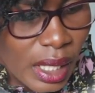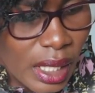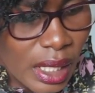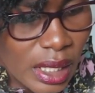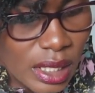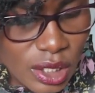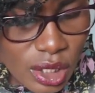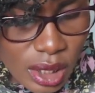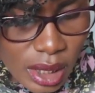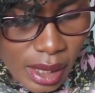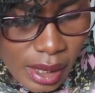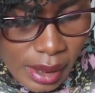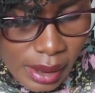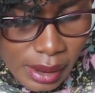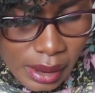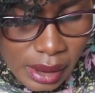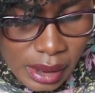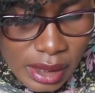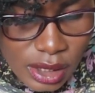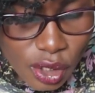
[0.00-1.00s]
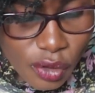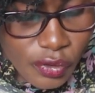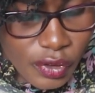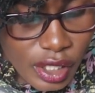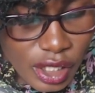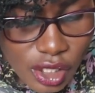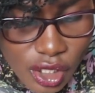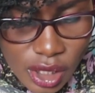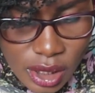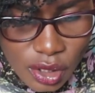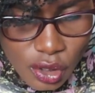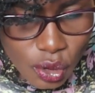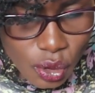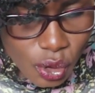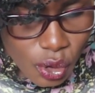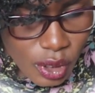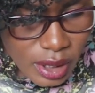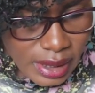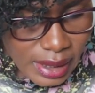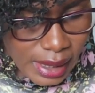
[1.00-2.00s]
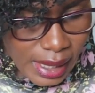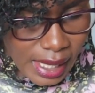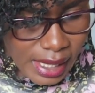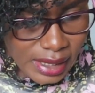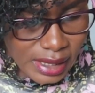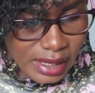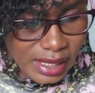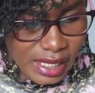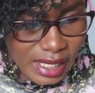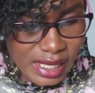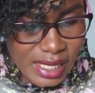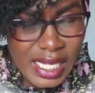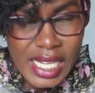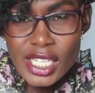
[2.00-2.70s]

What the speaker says: is of interest to you as a candidate.